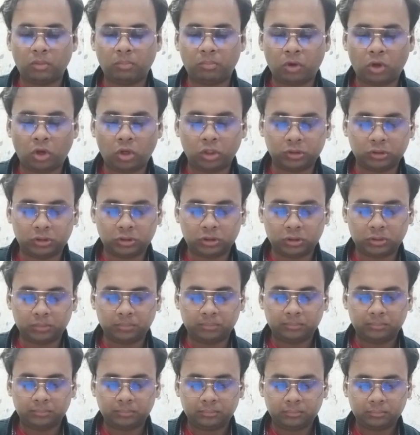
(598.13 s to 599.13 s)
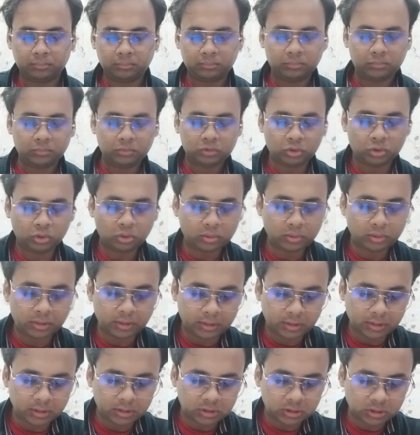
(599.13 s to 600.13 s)
of bronze. So
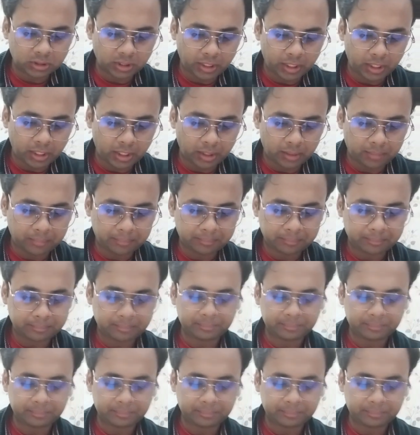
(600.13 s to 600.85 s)
it is A.